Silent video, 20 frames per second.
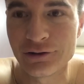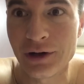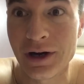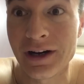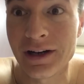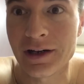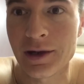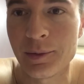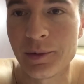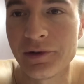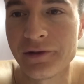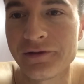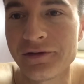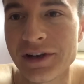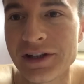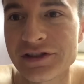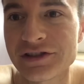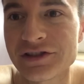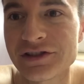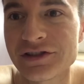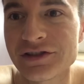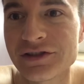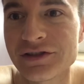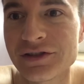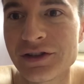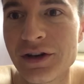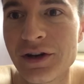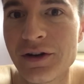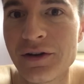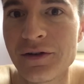trying a couple of fresh
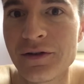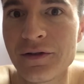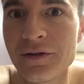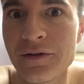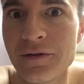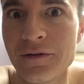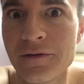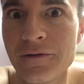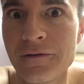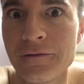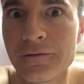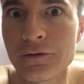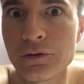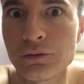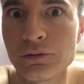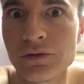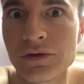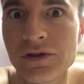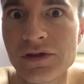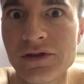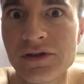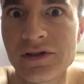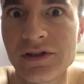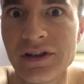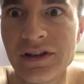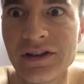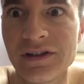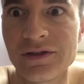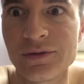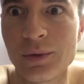fruits
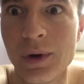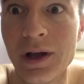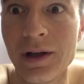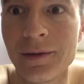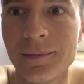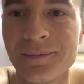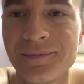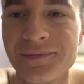as well